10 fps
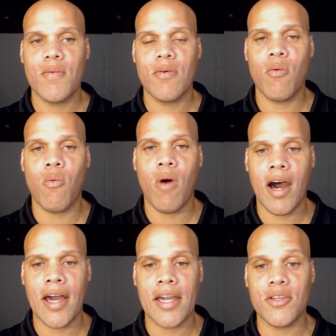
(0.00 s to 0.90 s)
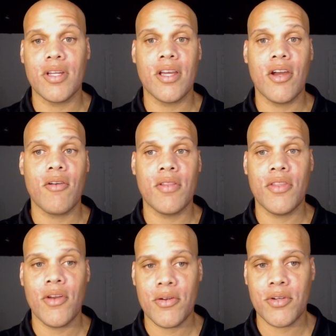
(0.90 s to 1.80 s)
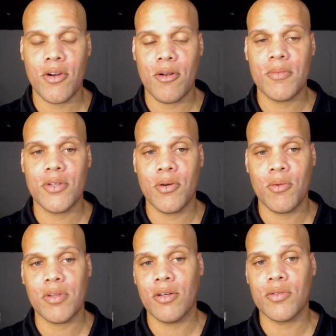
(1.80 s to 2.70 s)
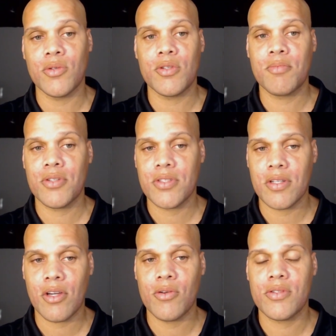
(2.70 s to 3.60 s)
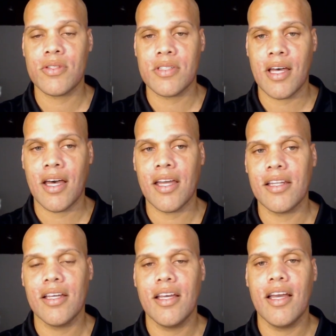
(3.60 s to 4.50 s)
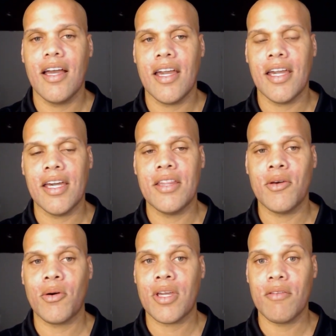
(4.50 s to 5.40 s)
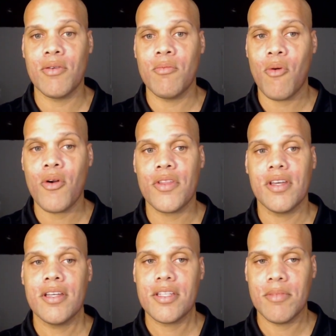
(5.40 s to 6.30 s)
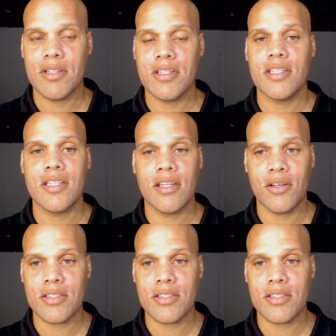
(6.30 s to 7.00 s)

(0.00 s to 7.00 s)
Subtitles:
why, and you can hear it in their terms. So what they'll do is push the coach aside, and they'll give you more of the intimate details.